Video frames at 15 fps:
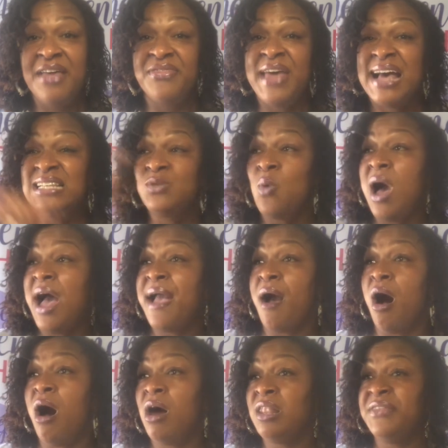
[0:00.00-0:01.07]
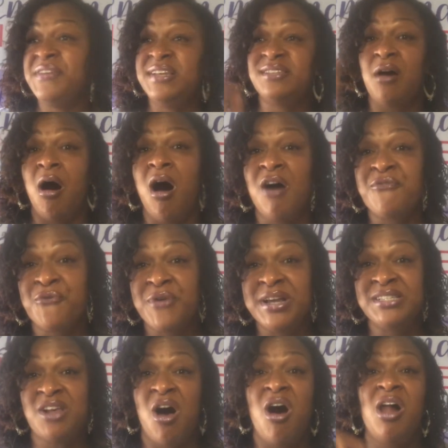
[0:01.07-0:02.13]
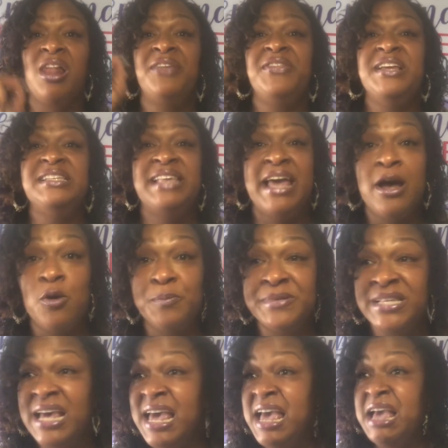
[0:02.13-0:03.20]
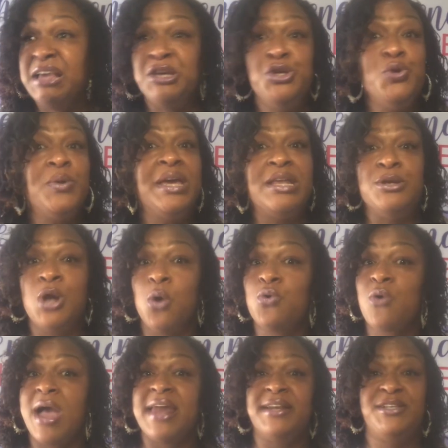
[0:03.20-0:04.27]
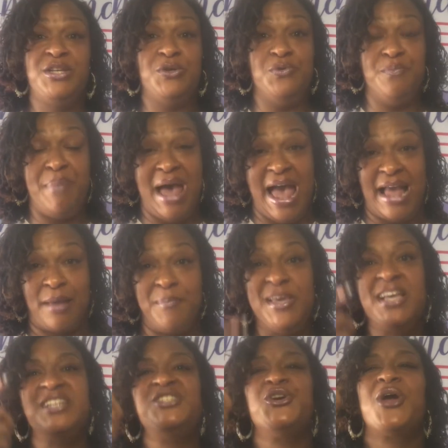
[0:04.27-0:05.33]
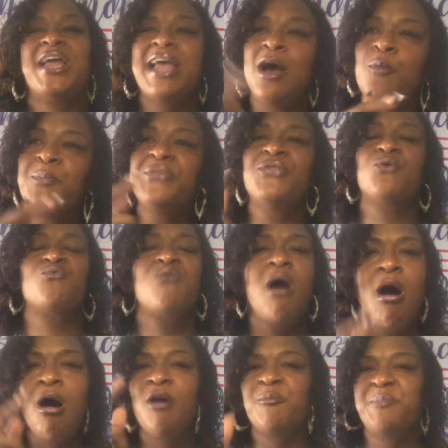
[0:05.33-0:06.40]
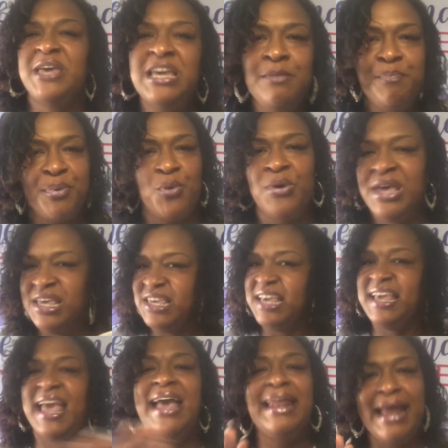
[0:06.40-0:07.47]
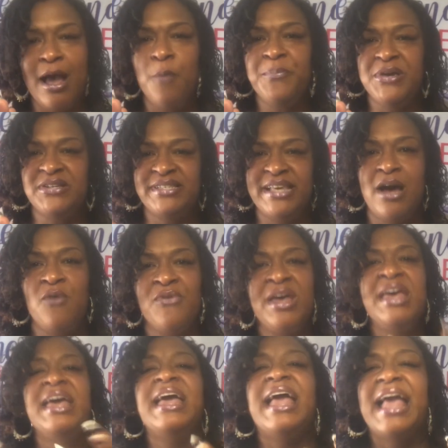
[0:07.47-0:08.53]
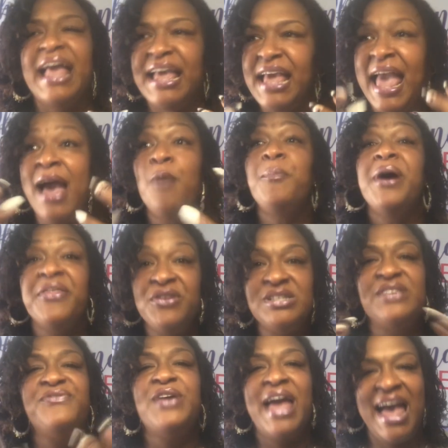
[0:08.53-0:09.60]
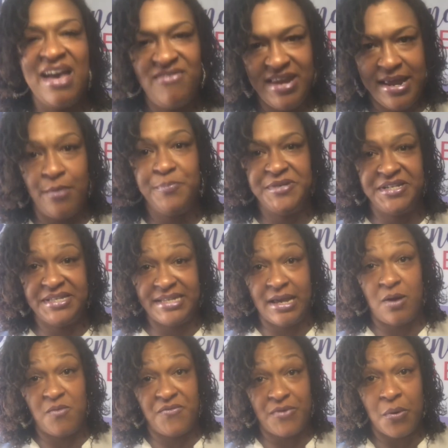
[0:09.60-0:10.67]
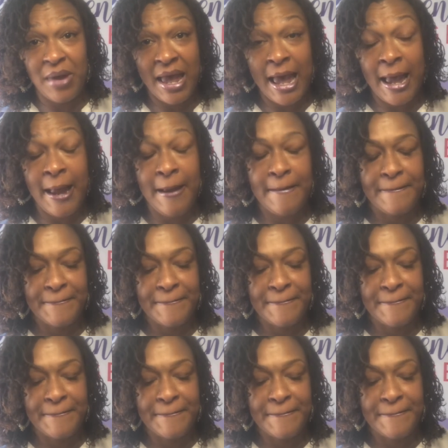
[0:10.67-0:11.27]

That's why all of these offerings, all of these helps, you get no gratitude back because you're helping the wrong people. You can't help yourself. Help others if you haven't helped yourself, okay?